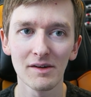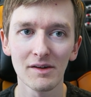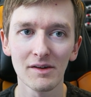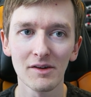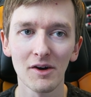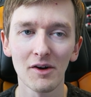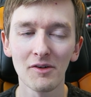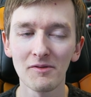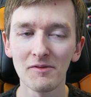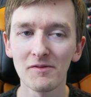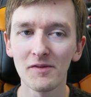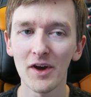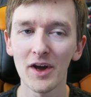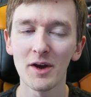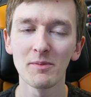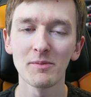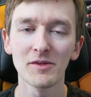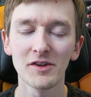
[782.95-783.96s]

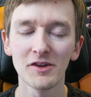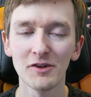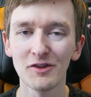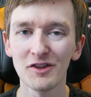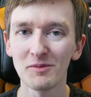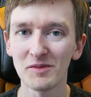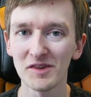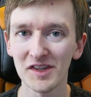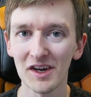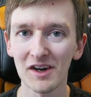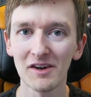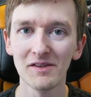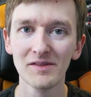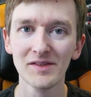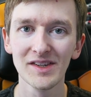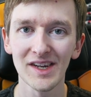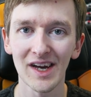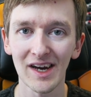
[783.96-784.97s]
confirm to
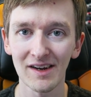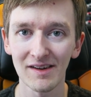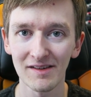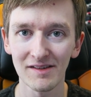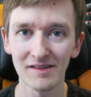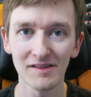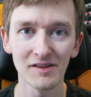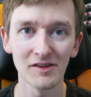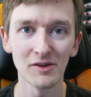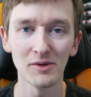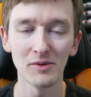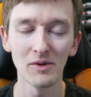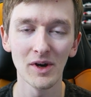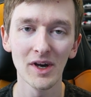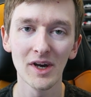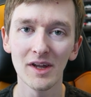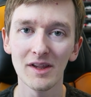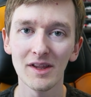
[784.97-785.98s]
themselves and to
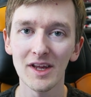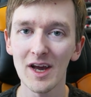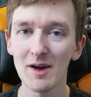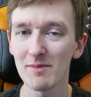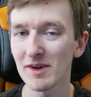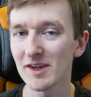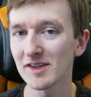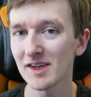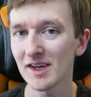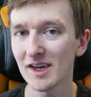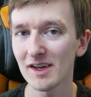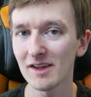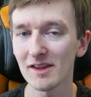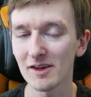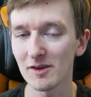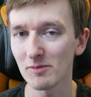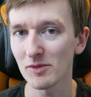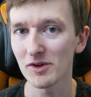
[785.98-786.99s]
the MSA,
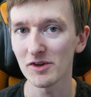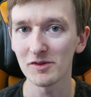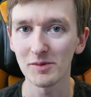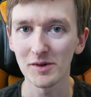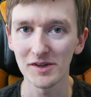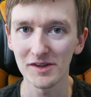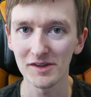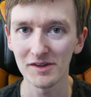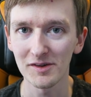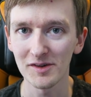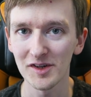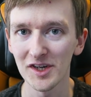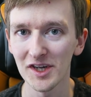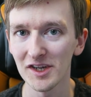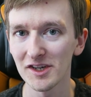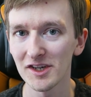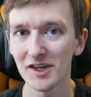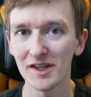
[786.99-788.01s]
the Motorsport
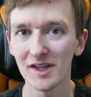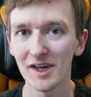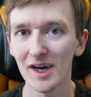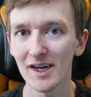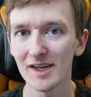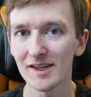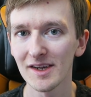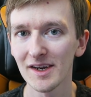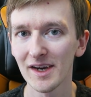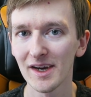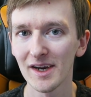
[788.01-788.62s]
Association, that